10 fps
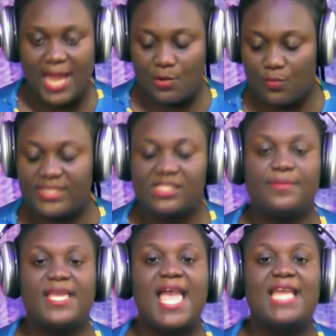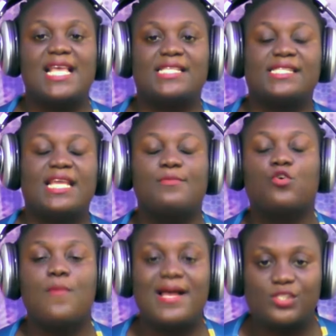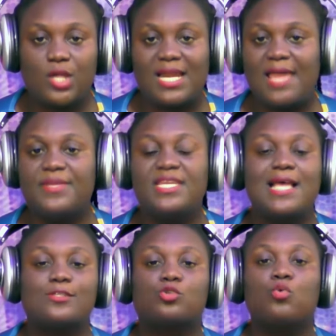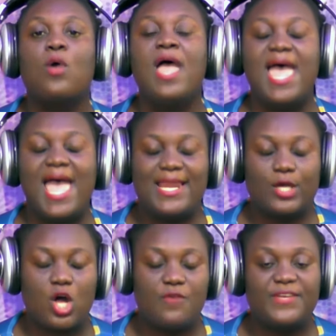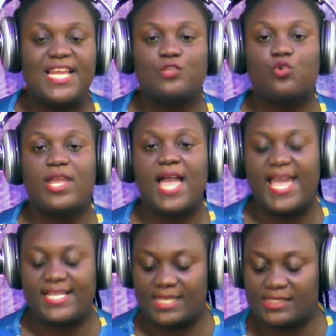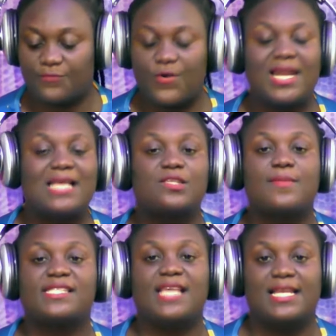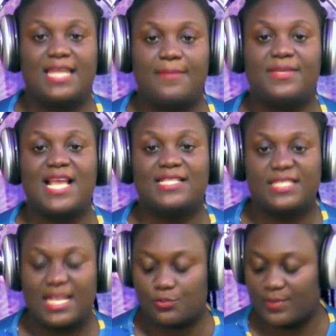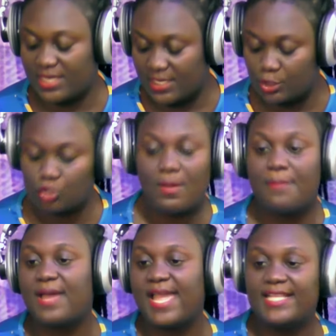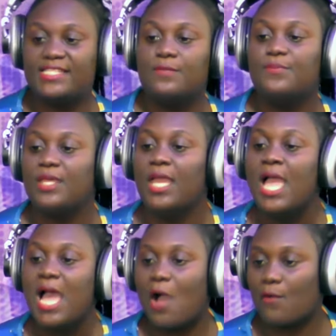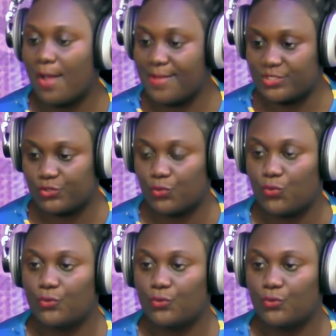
obetimi e de send me Kumasi online media school and a confidential royal agency for na some asian de media judge me de ne so mama atp akwa ba shonko